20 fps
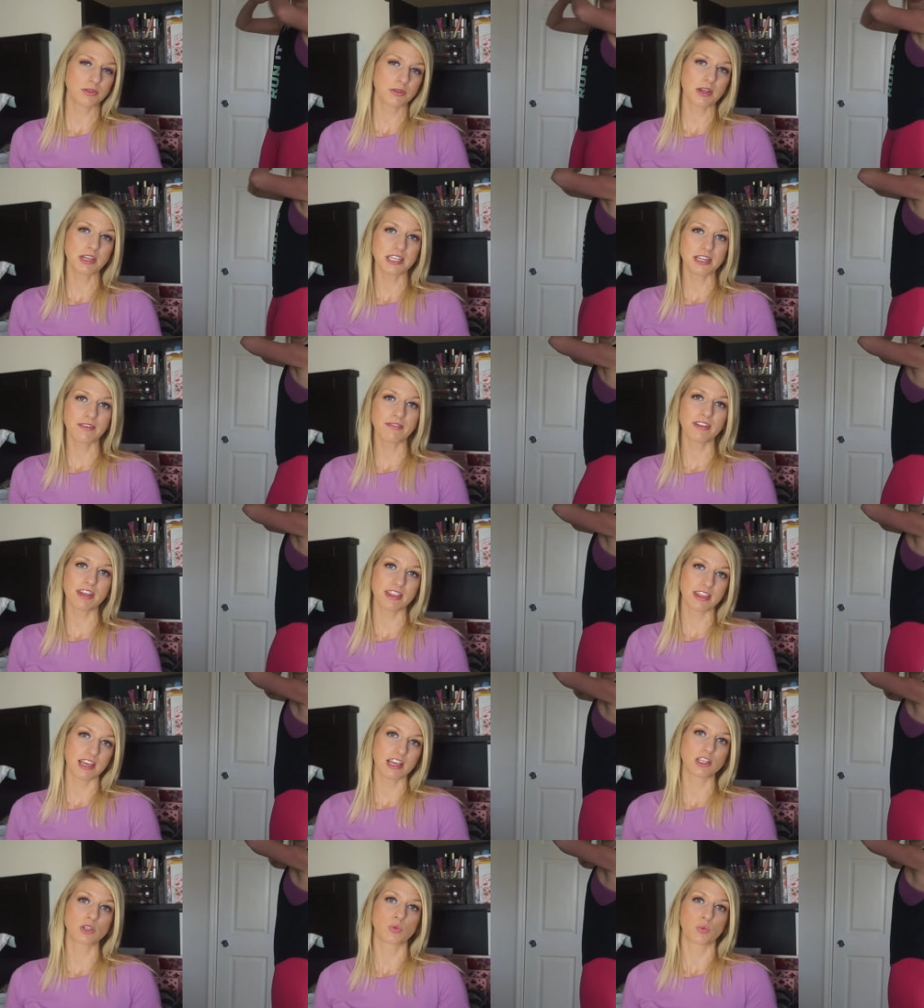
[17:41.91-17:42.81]
So I definitely
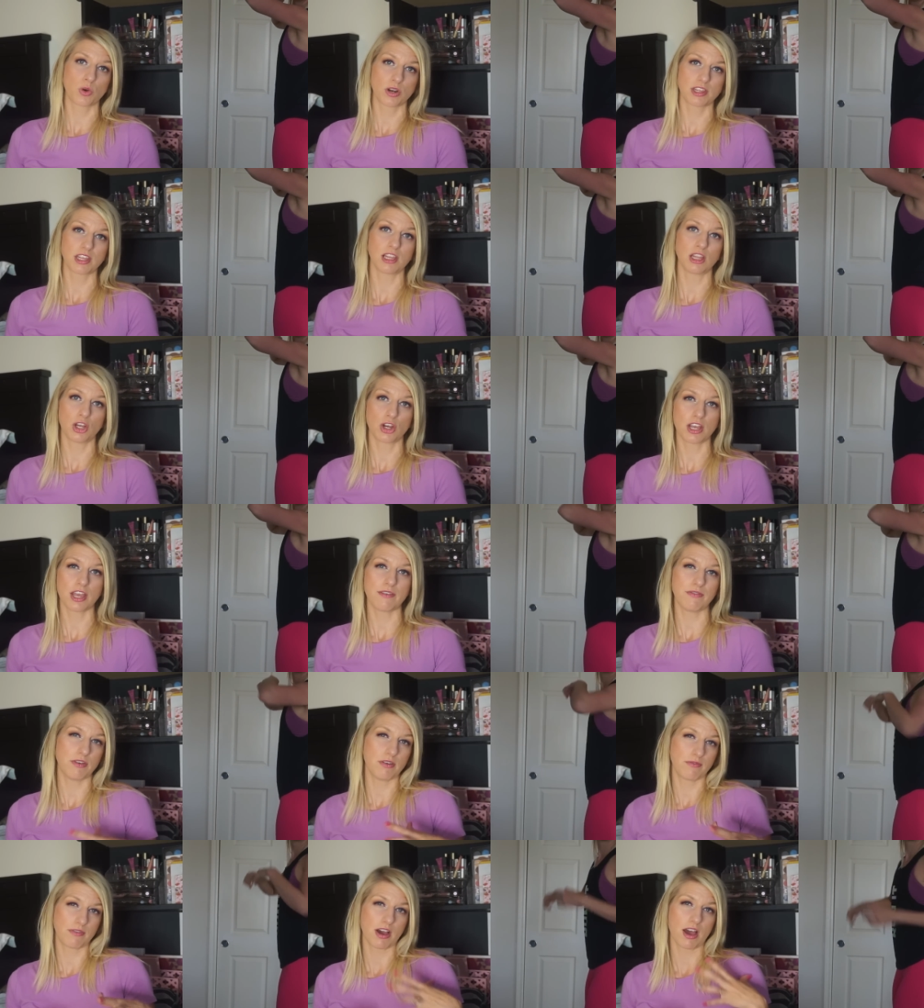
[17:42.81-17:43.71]
think it's worth a look
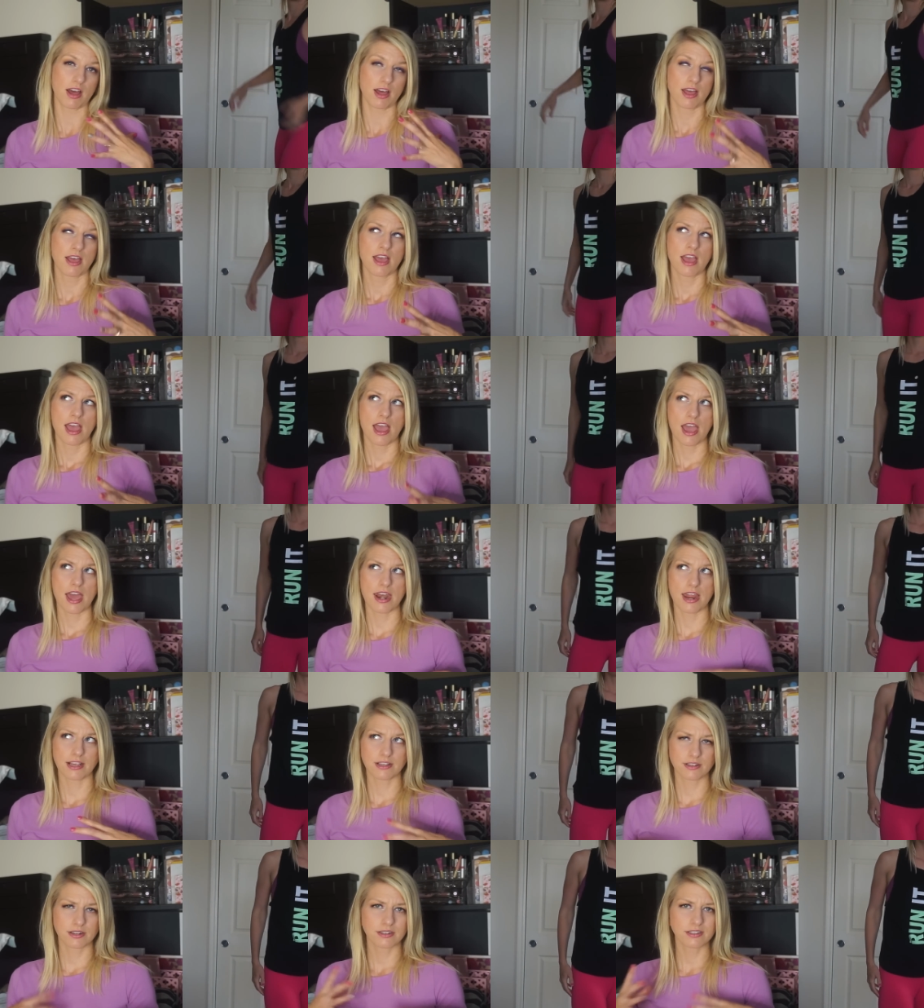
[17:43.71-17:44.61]
if you've got an
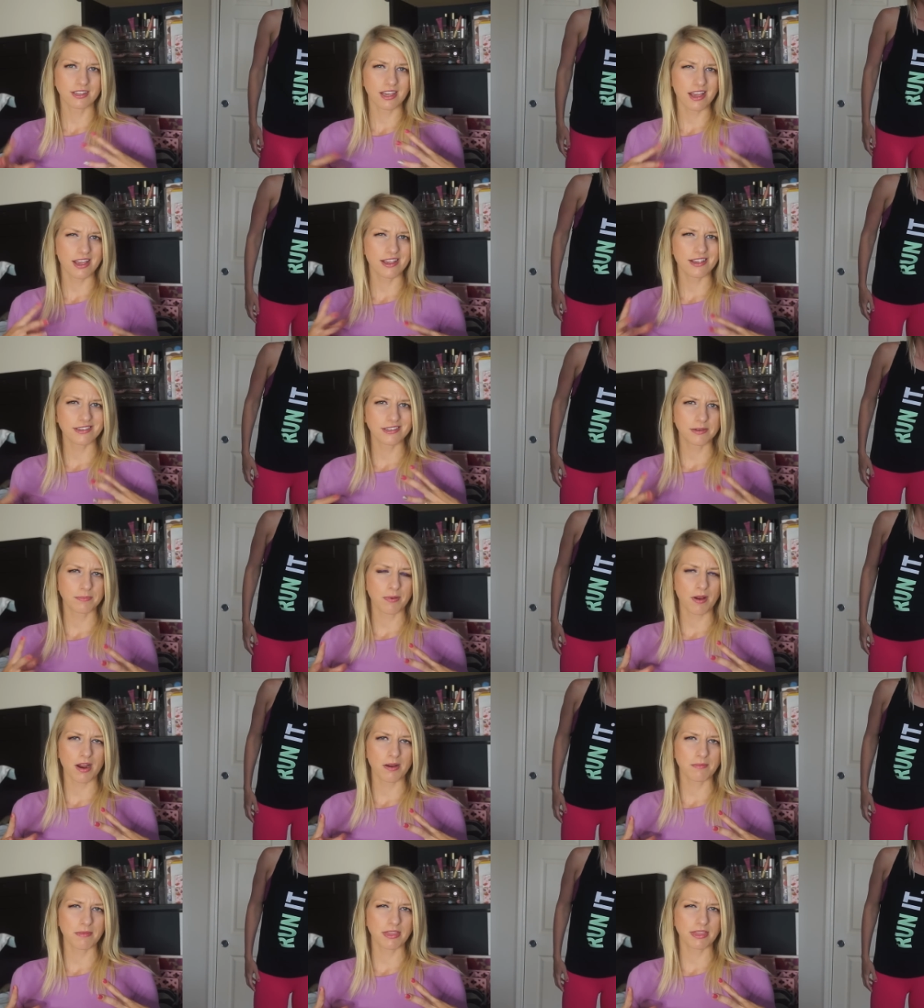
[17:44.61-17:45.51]
exercise
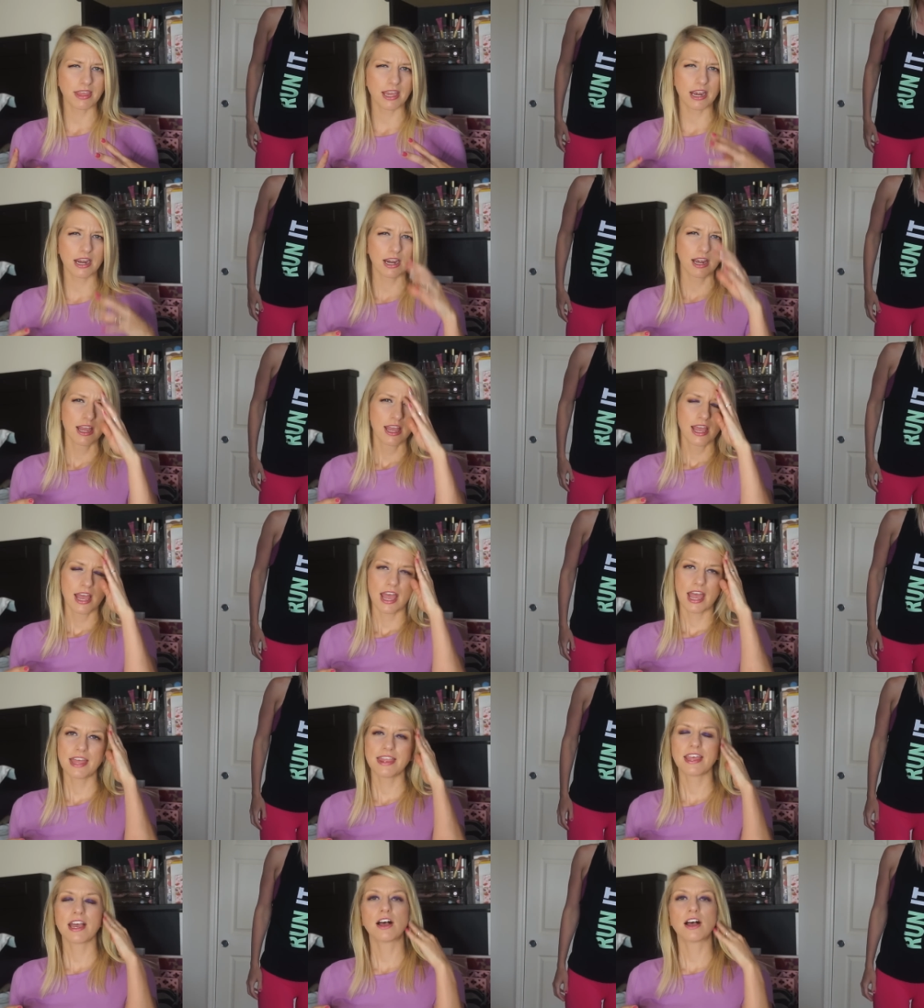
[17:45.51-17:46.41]
department there. And